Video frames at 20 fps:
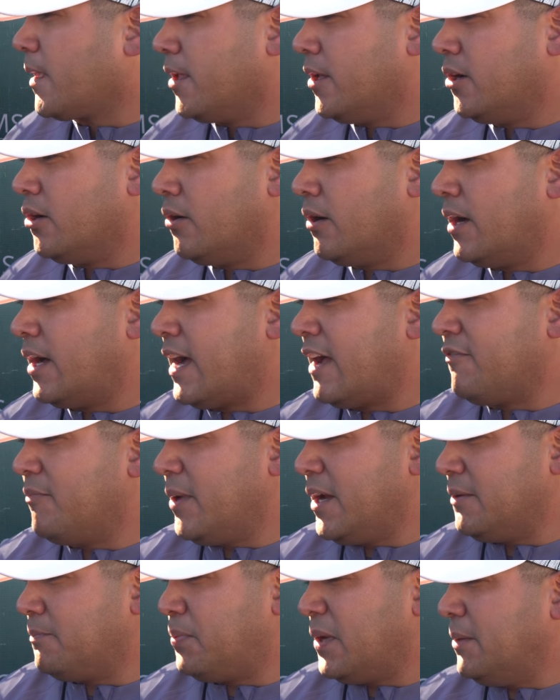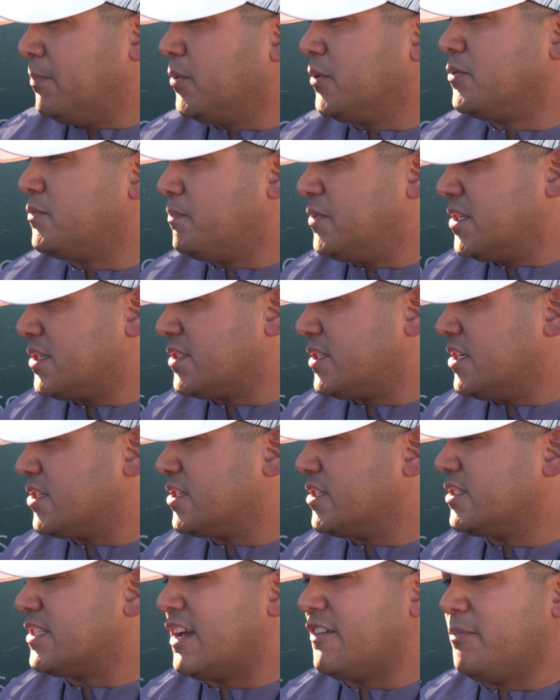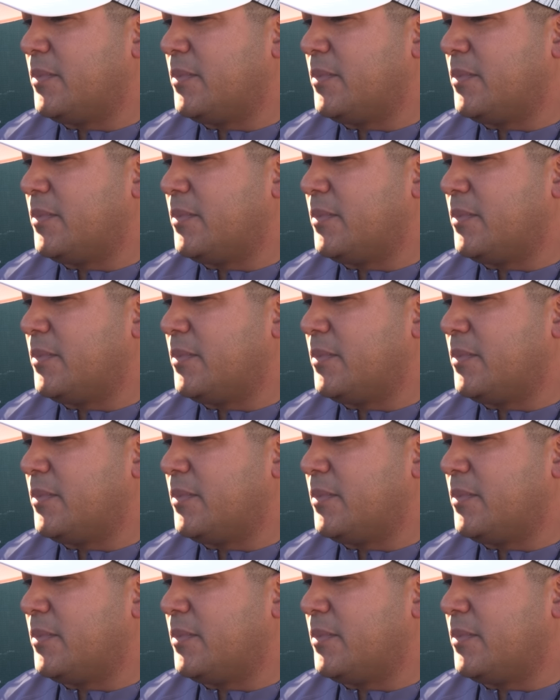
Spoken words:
You know, I've made people decisions,